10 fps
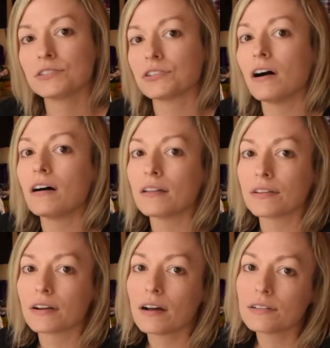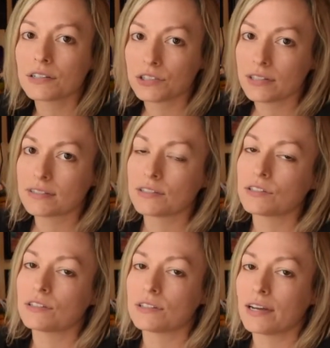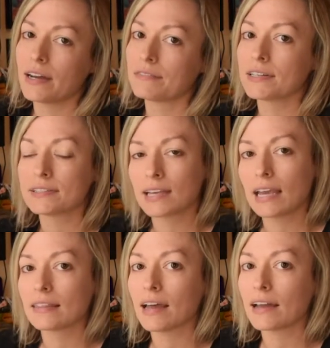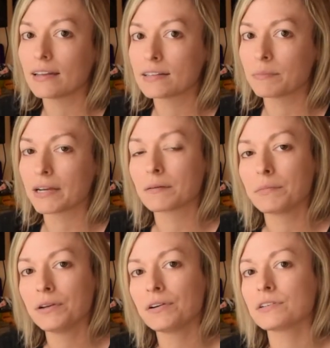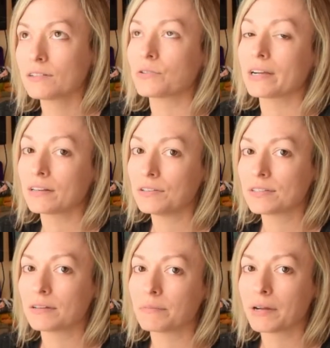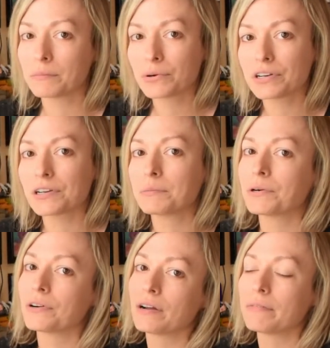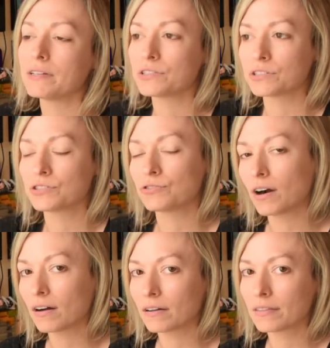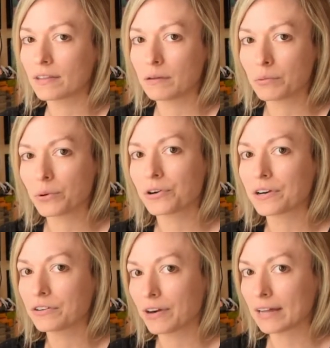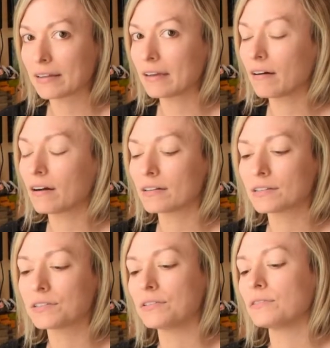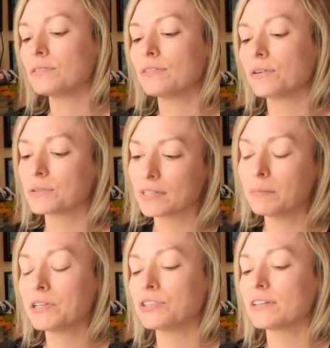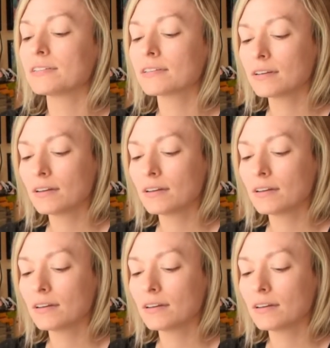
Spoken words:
draw on the color transitions, I have to scan that into my computer so I can use it in my embroidery program and just draw the embroidery directly onto those images.